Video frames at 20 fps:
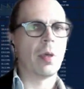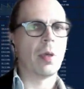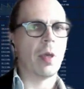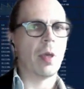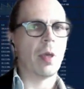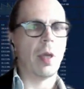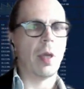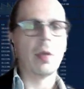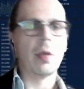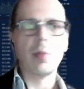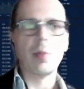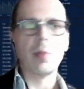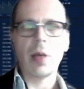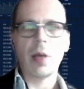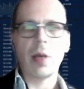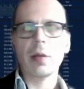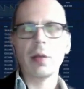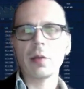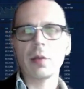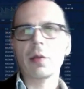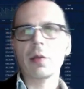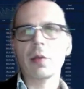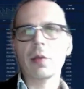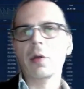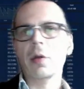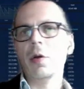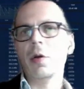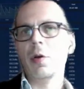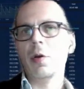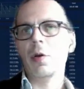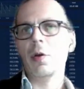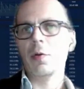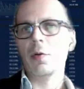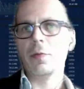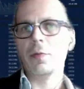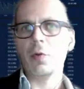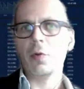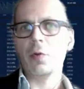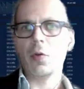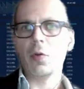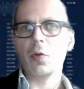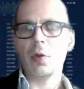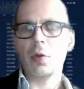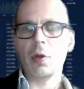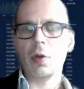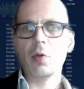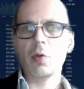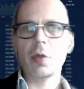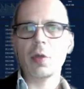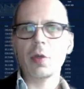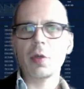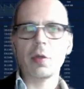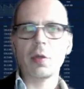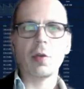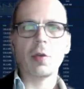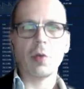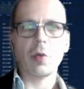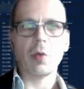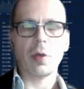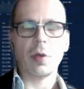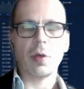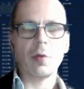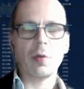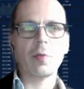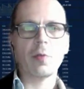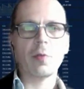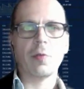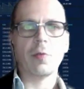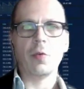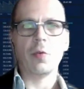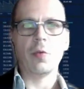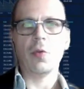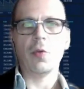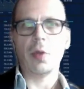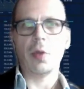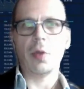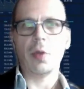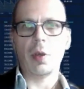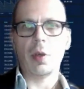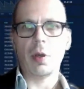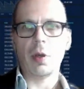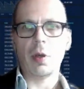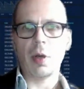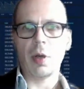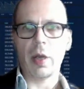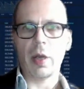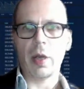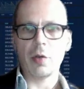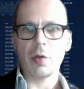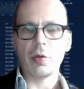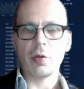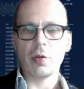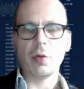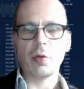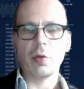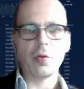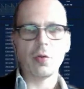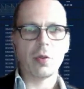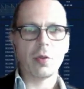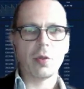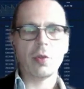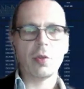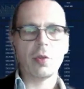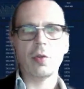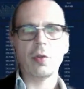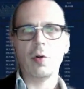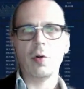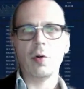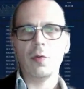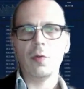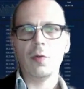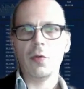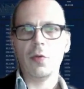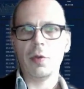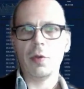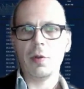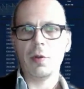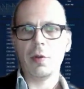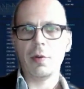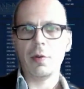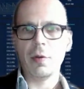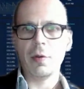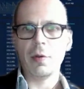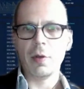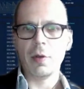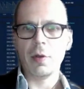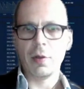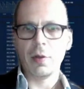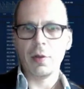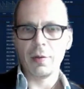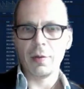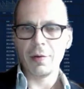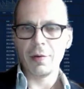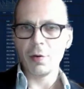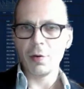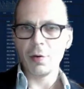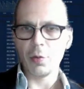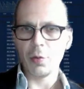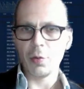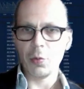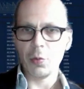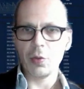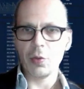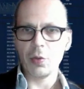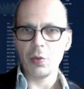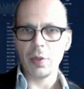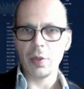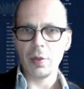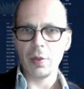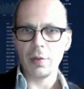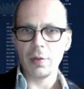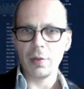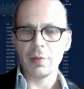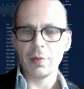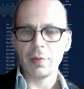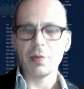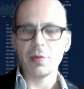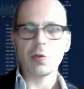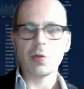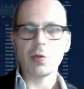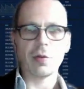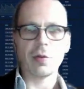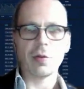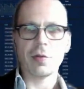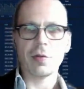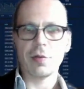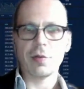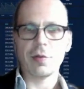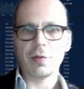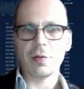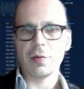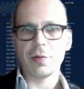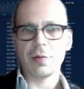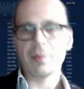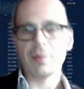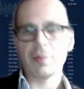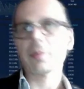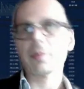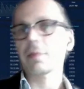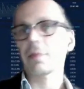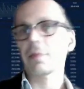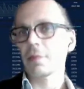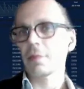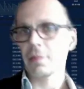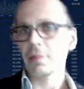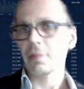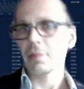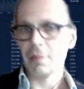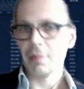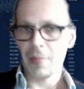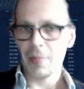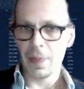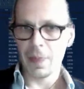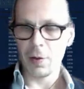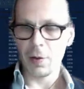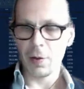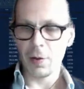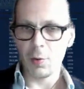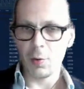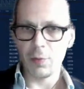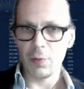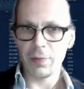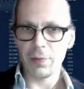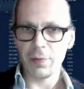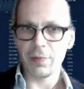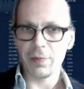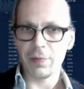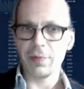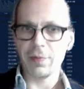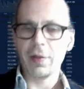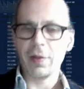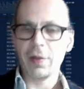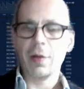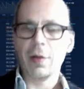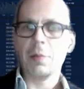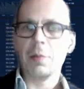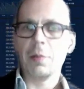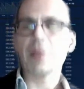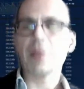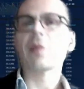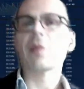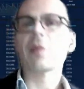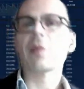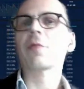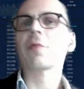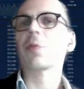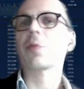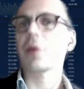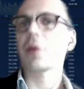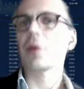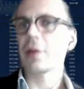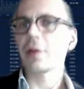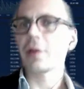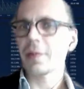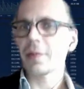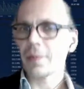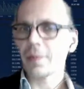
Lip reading: and demand for the utility token through the actual usage of the computing resources of basically of the world.